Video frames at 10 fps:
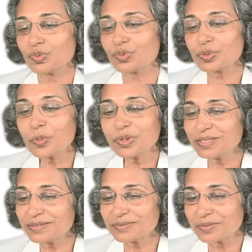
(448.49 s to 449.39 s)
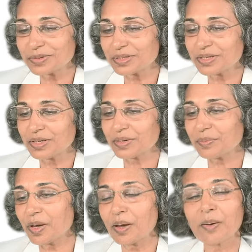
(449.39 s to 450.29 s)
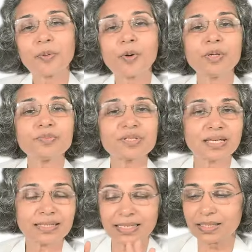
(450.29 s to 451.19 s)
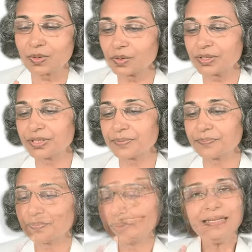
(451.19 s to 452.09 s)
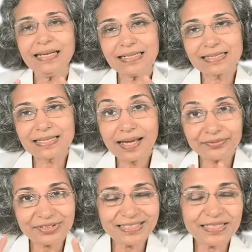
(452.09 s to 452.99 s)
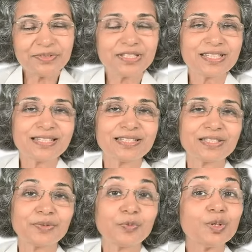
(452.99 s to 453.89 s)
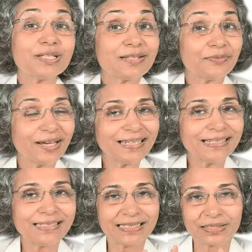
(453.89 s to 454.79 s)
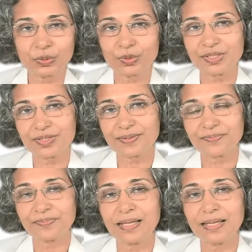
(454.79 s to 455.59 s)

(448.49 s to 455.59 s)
So many problems are there already. Next, after the investigation, what is the final diagnosis?